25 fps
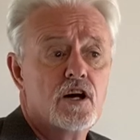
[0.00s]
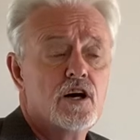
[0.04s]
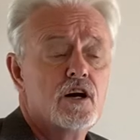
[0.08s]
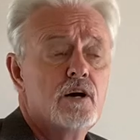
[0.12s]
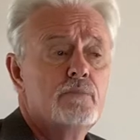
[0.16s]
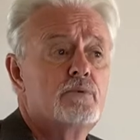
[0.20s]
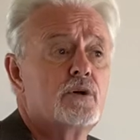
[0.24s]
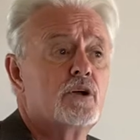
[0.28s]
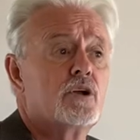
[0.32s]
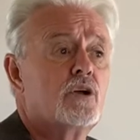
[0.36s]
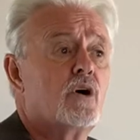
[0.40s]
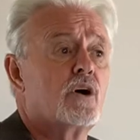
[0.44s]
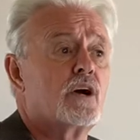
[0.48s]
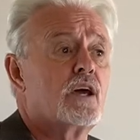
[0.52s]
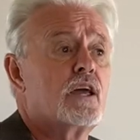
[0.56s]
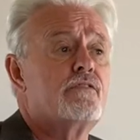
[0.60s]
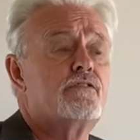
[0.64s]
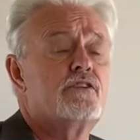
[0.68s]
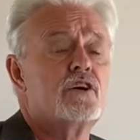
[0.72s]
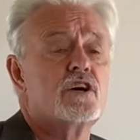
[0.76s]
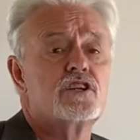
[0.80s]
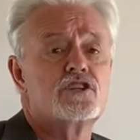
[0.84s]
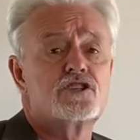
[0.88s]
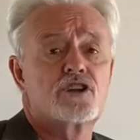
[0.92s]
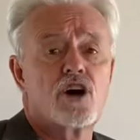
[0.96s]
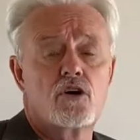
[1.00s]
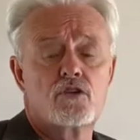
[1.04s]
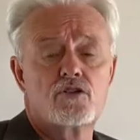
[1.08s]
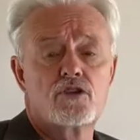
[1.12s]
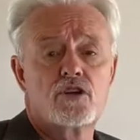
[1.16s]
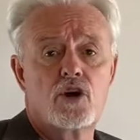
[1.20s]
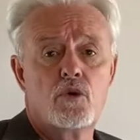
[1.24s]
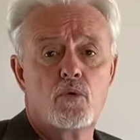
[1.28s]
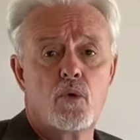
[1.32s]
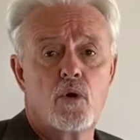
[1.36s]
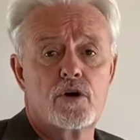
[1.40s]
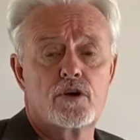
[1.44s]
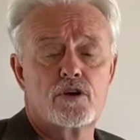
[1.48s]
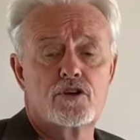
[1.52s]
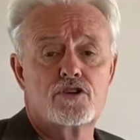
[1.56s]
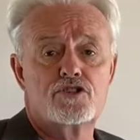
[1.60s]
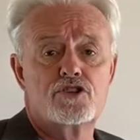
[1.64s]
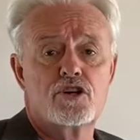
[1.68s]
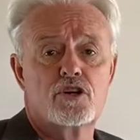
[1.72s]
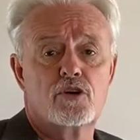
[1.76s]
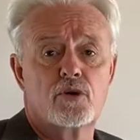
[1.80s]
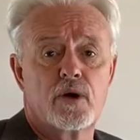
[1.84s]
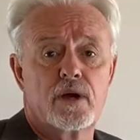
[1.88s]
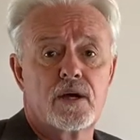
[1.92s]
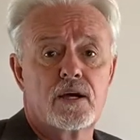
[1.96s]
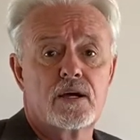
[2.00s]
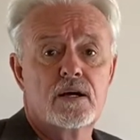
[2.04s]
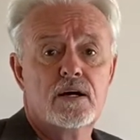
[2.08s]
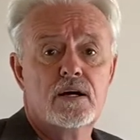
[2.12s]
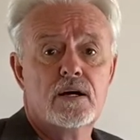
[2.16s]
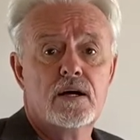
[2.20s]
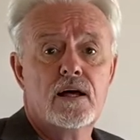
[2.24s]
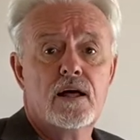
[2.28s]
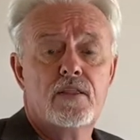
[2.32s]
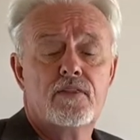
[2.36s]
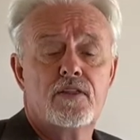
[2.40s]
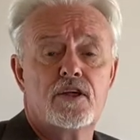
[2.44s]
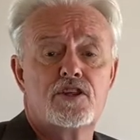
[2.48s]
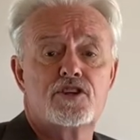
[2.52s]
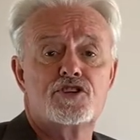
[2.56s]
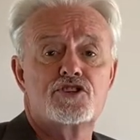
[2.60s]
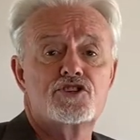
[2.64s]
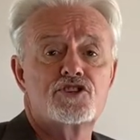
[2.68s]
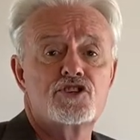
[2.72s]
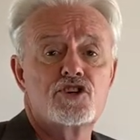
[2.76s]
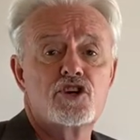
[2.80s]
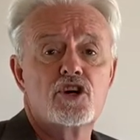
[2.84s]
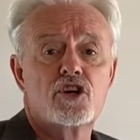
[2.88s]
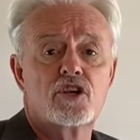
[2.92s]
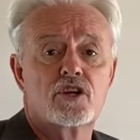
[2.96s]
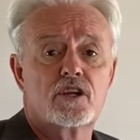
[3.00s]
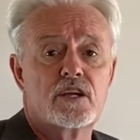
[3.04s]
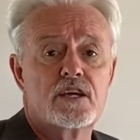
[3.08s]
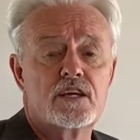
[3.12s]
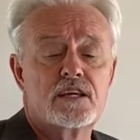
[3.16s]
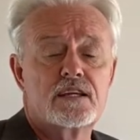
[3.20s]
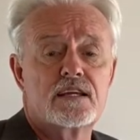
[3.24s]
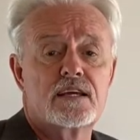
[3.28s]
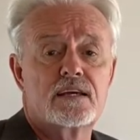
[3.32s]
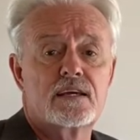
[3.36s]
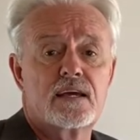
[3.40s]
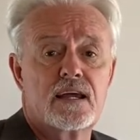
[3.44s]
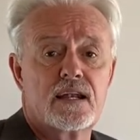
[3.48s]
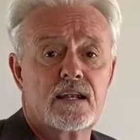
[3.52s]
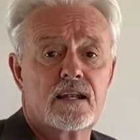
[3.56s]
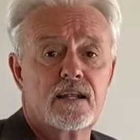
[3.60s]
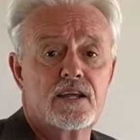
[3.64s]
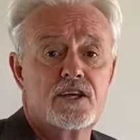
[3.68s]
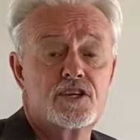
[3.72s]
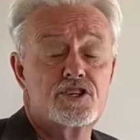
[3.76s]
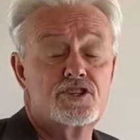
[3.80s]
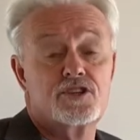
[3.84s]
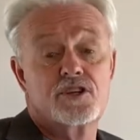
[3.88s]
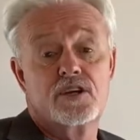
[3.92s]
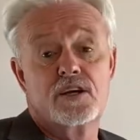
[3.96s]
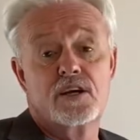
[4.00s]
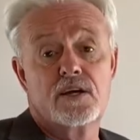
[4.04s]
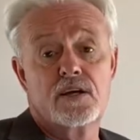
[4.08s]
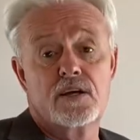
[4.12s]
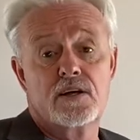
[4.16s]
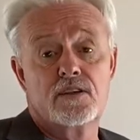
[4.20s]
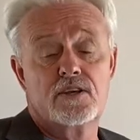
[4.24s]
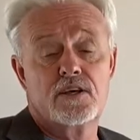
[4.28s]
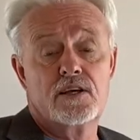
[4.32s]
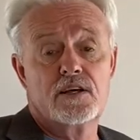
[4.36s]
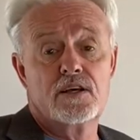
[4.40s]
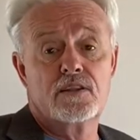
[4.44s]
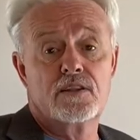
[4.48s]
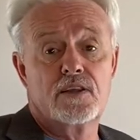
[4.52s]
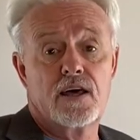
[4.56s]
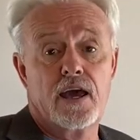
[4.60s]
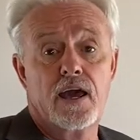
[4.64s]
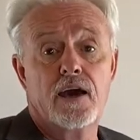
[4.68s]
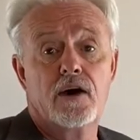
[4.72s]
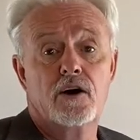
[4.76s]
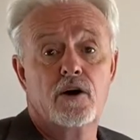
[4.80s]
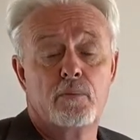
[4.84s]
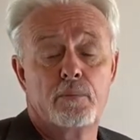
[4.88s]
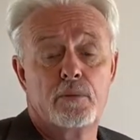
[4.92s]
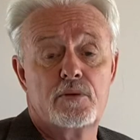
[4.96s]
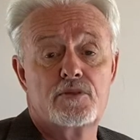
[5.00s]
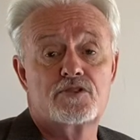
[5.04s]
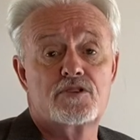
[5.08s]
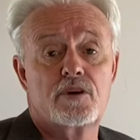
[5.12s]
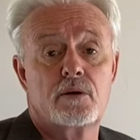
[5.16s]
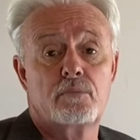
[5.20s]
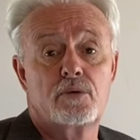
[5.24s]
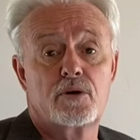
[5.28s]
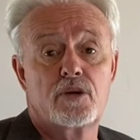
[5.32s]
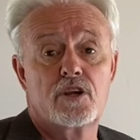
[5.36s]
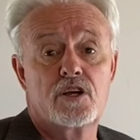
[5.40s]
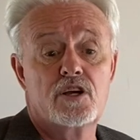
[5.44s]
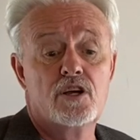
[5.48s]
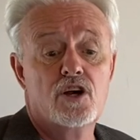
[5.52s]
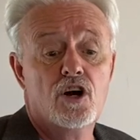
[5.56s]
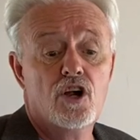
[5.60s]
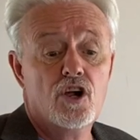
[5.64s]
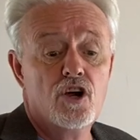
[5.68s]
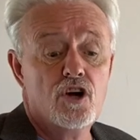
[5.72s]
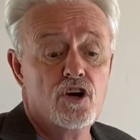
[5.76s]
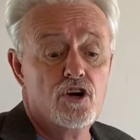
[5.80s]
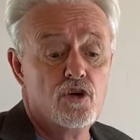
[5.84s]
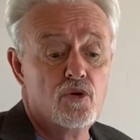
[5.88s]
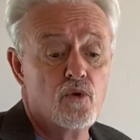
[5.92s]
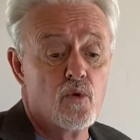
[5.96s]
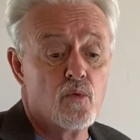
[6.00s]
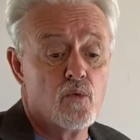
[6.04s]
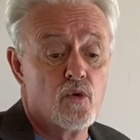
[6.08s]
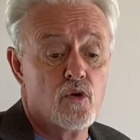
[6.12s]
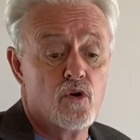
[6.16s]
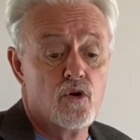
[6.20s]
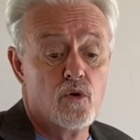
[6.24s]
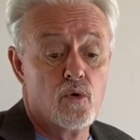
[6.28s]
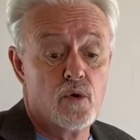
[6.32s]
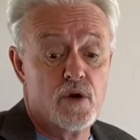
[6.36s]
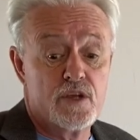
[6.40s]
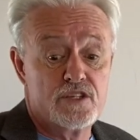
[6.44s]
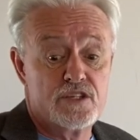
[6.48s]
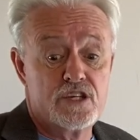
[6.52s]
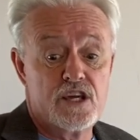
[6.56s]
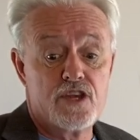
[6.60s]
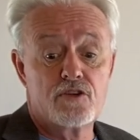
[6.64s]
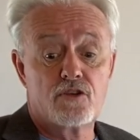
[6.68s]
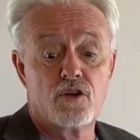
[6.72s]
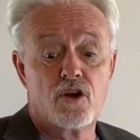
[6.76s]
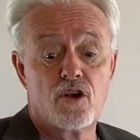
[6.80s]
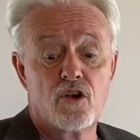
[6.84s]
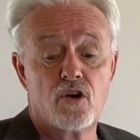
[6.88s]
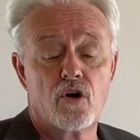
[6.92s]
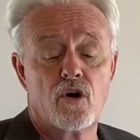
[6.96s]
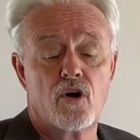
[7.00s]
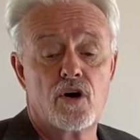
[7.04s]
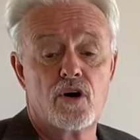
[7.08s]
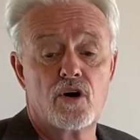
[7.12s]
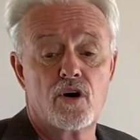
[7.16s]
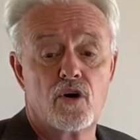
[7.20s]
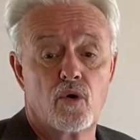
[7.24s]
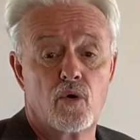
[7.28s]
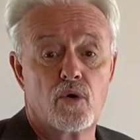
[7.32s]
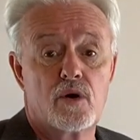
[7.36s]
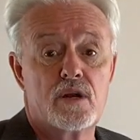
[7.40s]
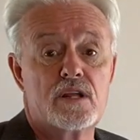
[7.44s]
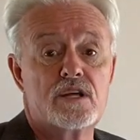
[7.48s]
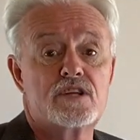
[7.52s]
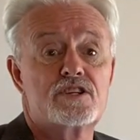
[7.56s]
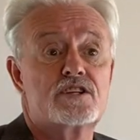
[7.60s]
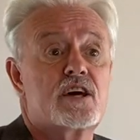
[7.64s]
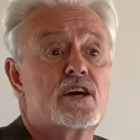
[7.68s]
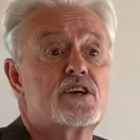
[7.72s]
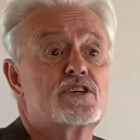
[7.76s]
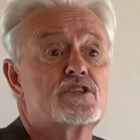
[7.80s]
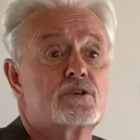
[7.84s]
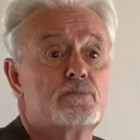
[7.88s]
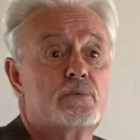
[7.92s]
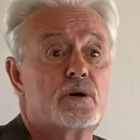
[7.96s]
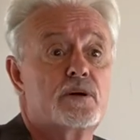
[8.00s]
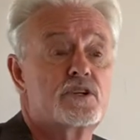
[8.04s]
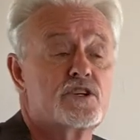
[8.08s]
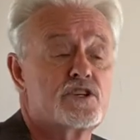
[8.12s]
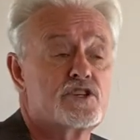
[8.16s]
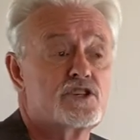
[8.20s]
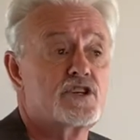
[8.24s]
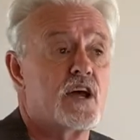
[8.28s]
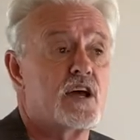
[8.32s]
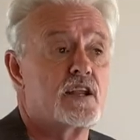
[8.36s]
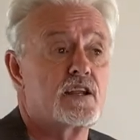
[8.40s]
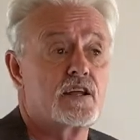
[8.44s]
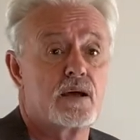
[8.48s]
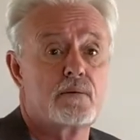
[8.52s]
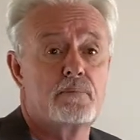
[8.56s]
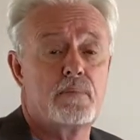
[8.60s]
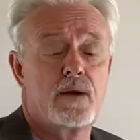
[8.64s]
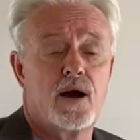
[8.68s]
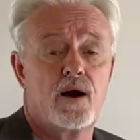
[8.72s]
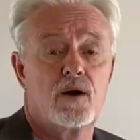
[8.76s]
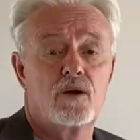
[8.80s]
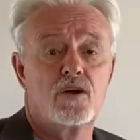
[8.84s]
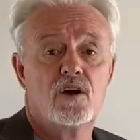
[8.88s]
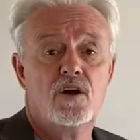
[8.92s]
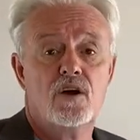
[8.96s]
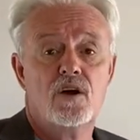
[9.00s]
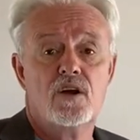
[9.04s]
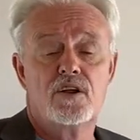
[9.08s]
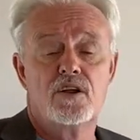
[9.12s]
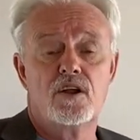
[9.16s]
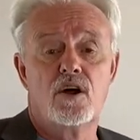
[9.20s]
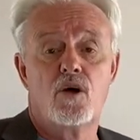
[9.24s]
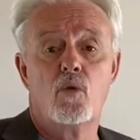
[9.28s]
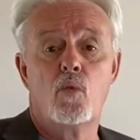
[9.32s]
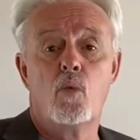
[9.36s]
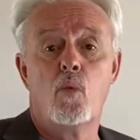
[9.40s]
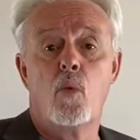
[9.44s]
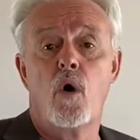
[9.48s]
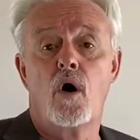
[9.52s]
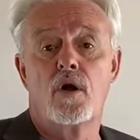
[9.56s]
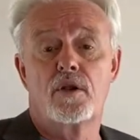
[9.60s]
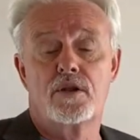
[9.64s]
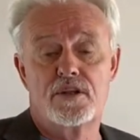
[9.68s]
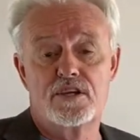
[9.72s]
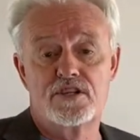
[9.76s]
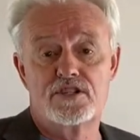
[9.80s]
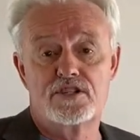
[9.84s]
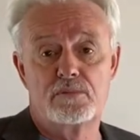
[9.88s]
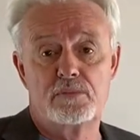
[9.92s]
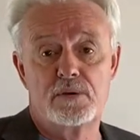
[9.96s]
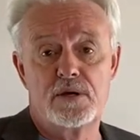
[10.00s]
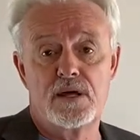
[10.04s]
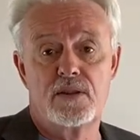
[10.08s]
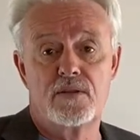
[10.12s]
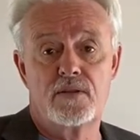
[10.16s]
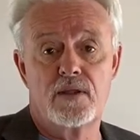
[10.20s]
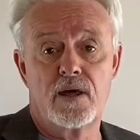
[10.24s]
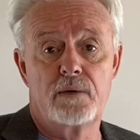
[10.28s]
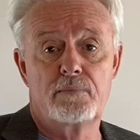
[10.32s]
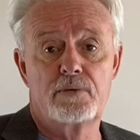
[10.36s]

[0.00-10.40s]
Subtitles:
But look, if you don't know what you're doing, then certainly enlist the help of somebody who is either a lawyer or at least has some understanding about, you know, what needs to be in there.